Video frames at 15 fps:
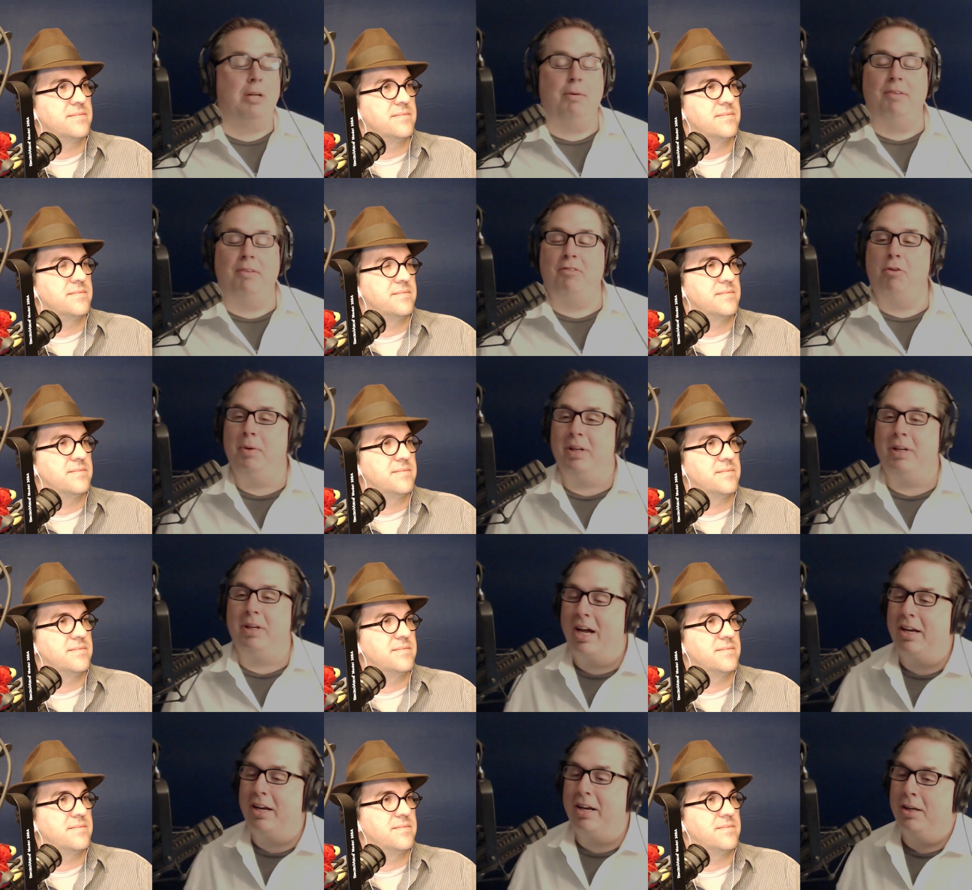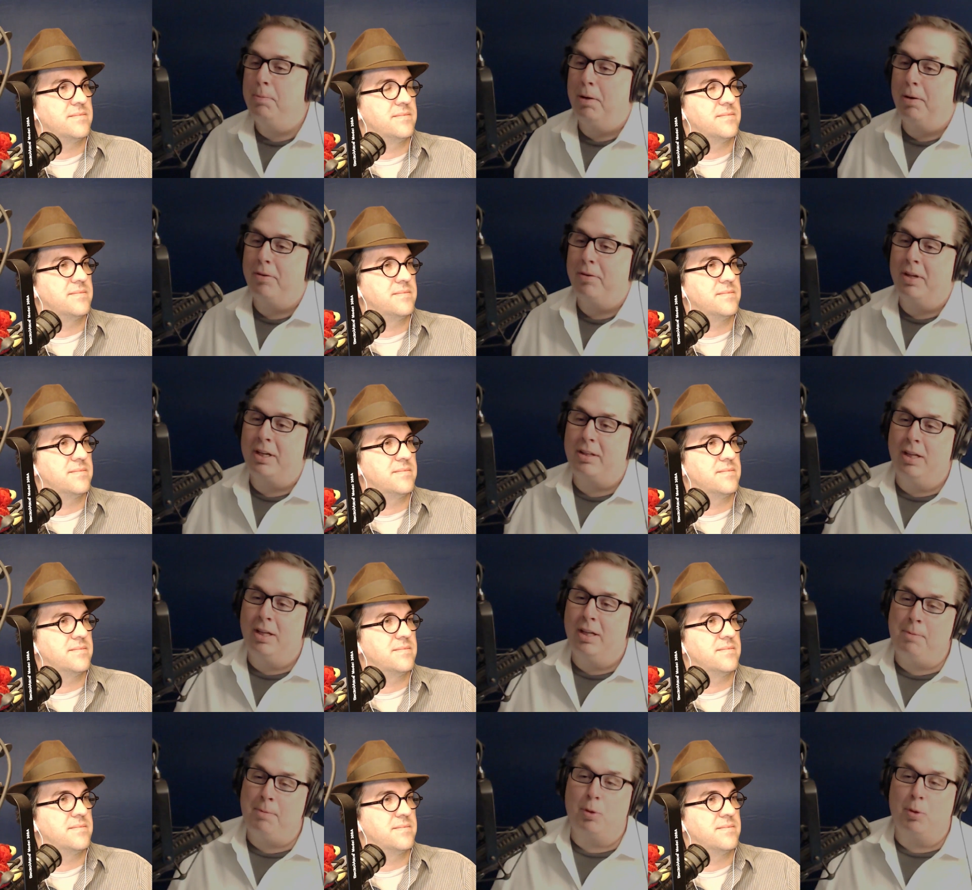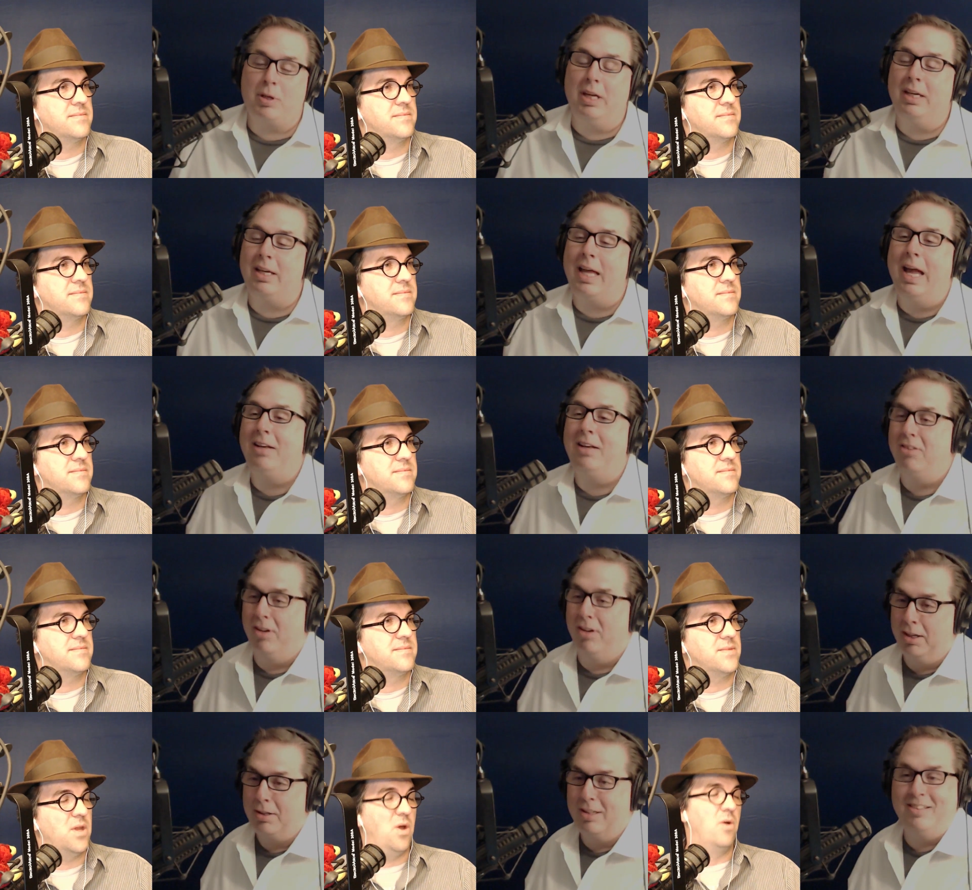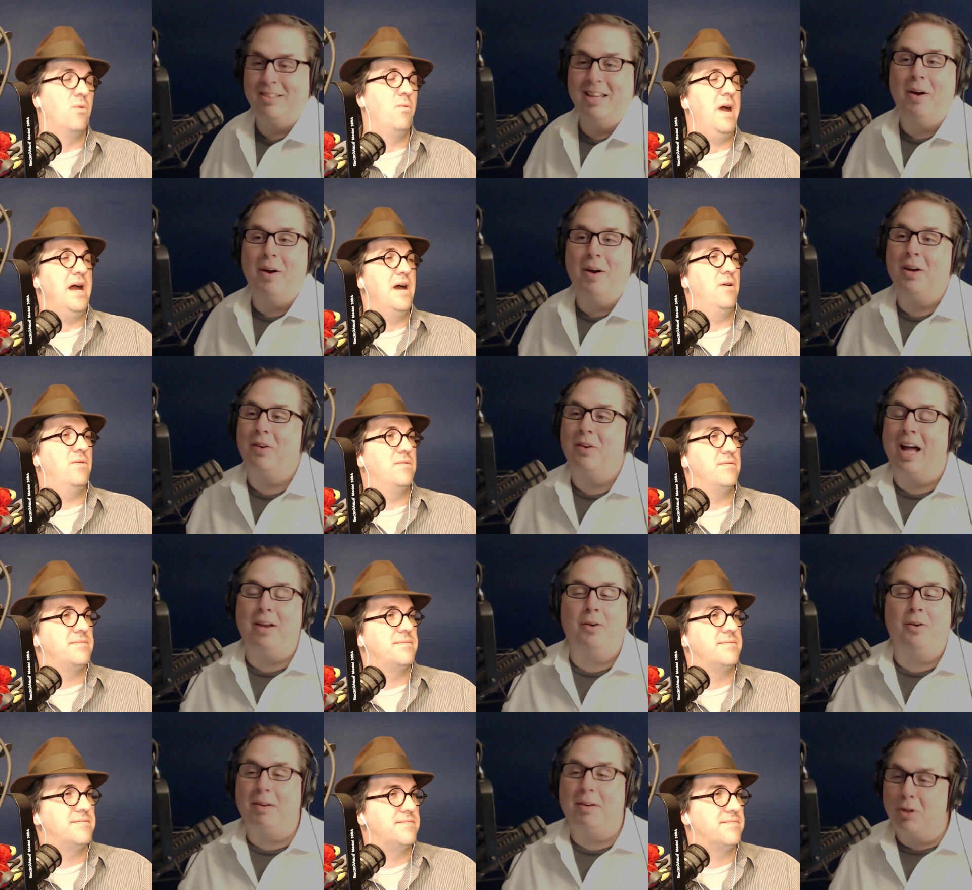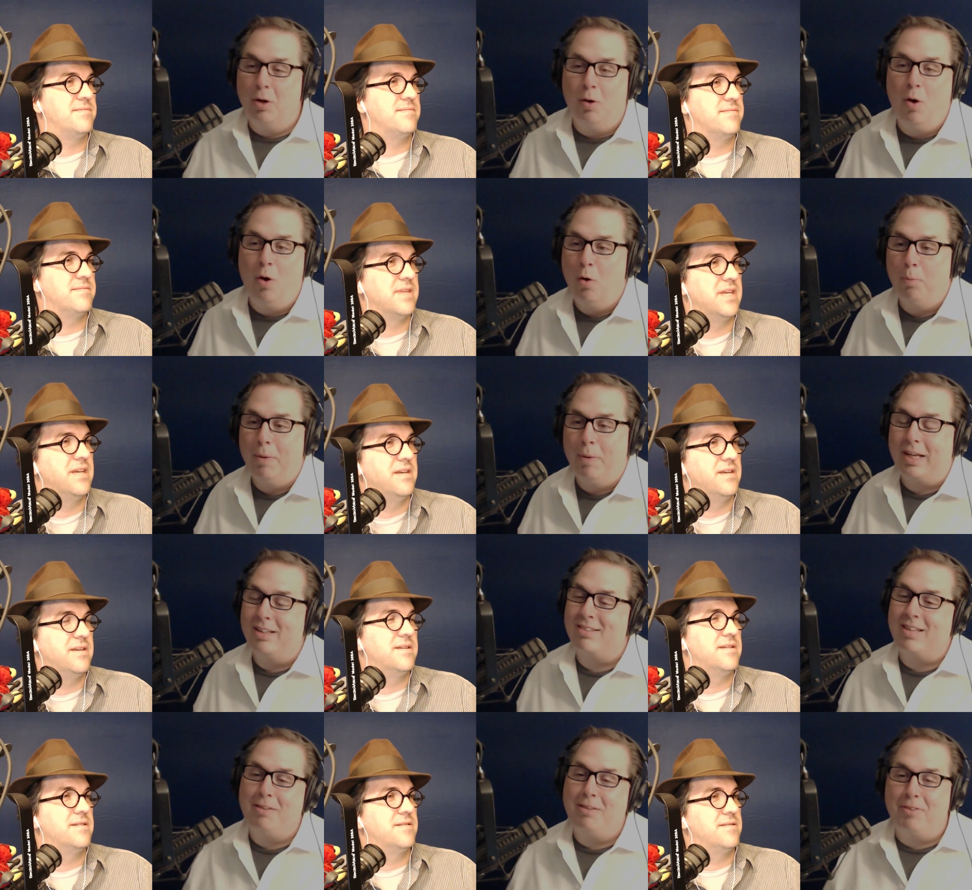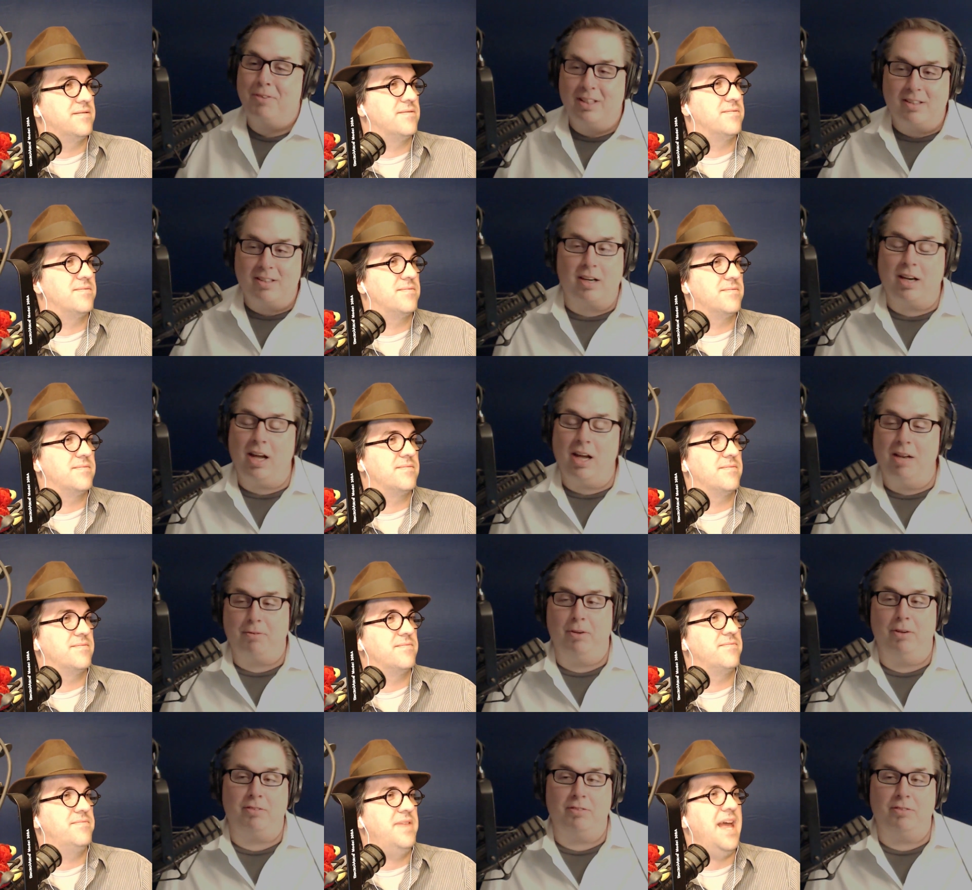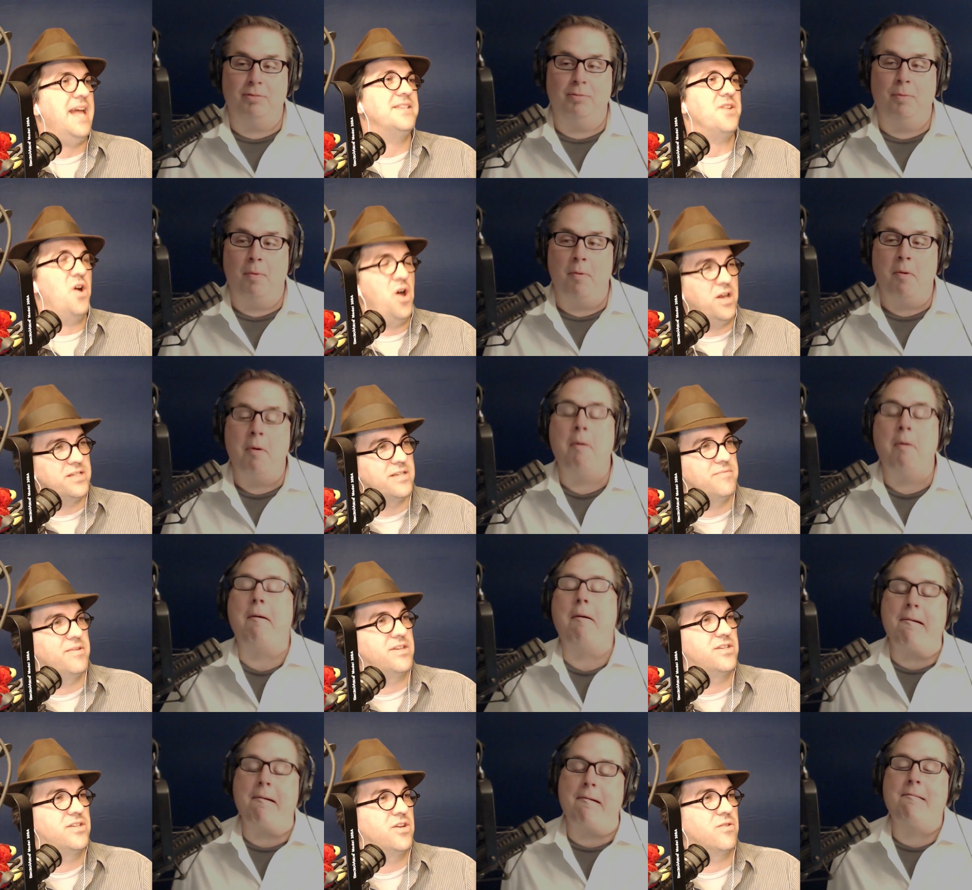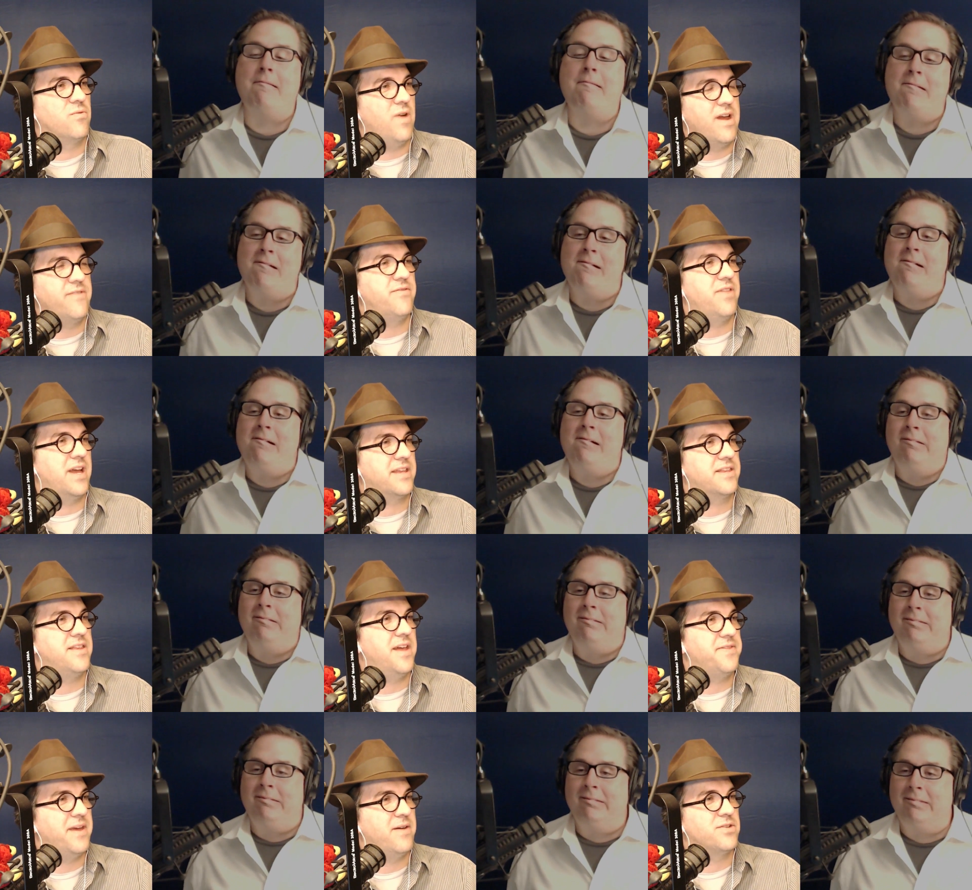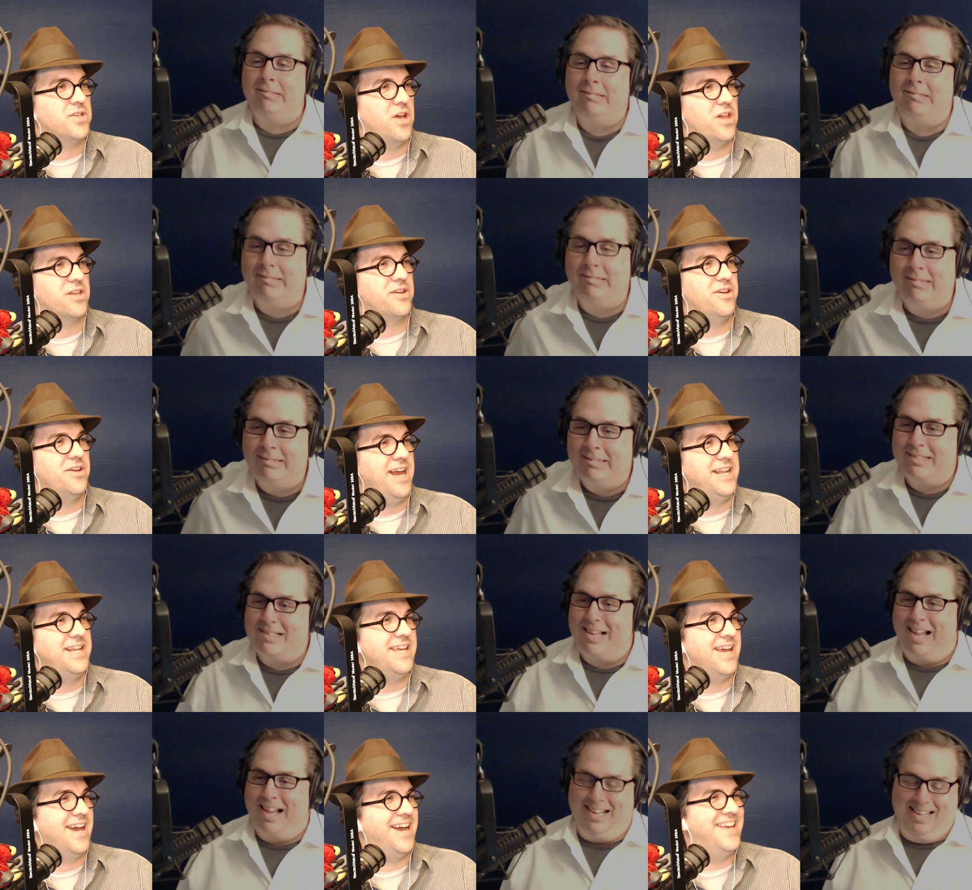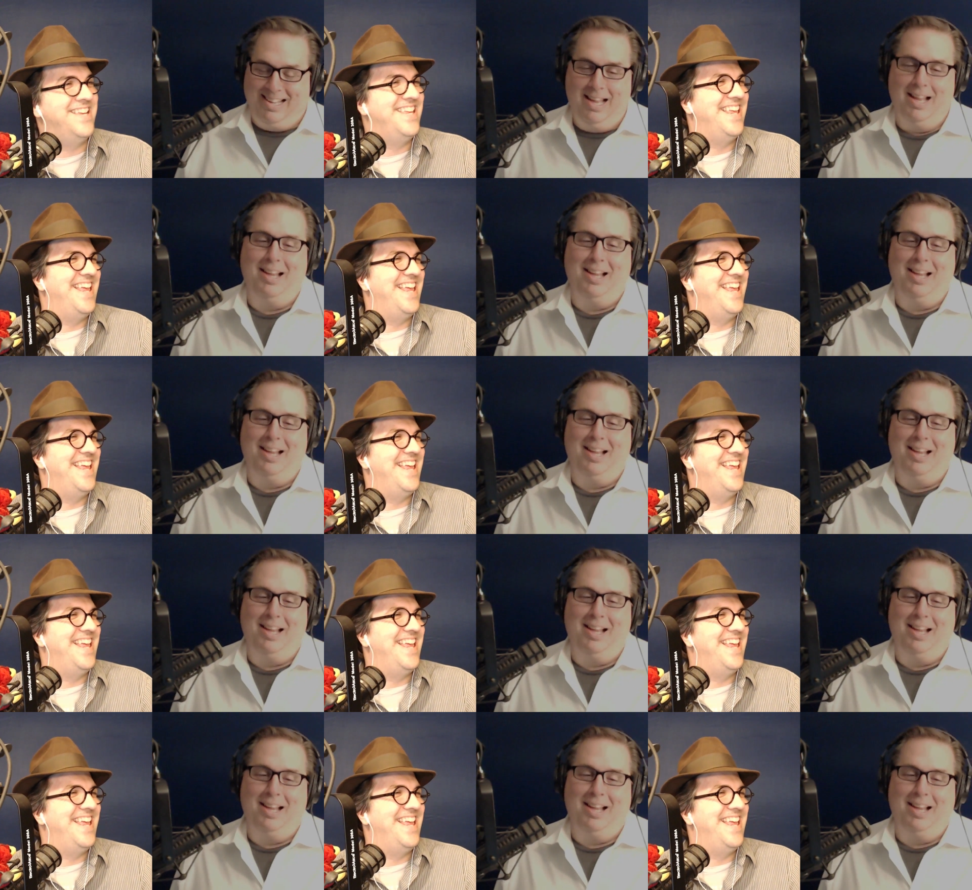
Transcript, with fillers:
Speaker 1: I've ever been excited about the, a booking canceling because oh, now wow. I don't I don't have to go home. I can stay for the entire conference.
Speaker 2: That's awesome uh-huh. that your wife like thought that was all a good idea. Yeah.